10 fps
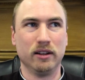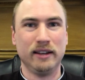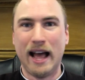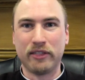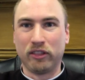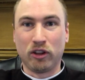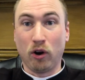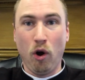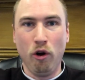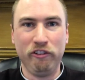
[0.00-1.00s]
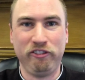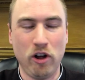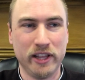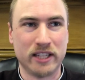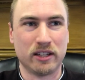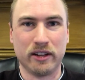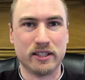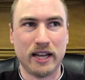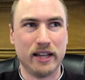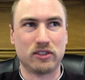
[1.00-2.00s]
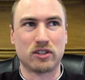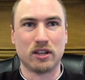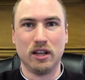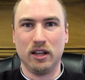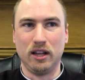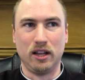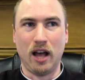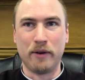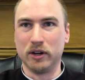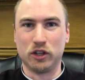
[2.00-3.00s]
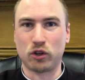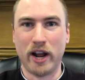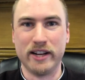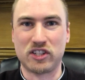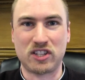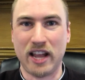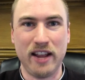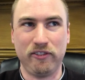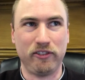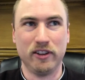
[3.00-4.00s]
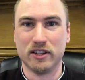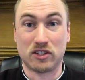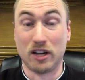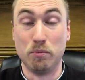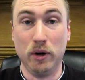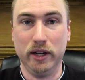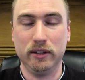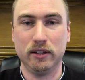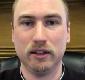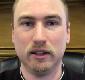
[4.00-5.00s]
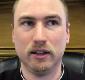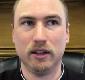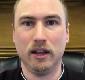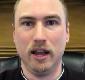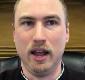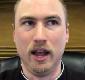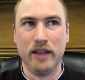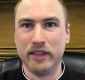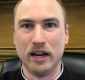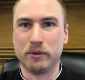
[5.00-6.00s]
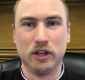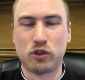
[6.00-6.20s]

now that they're all falling to their deaths, I'm going to try and save someone. And then I'm going to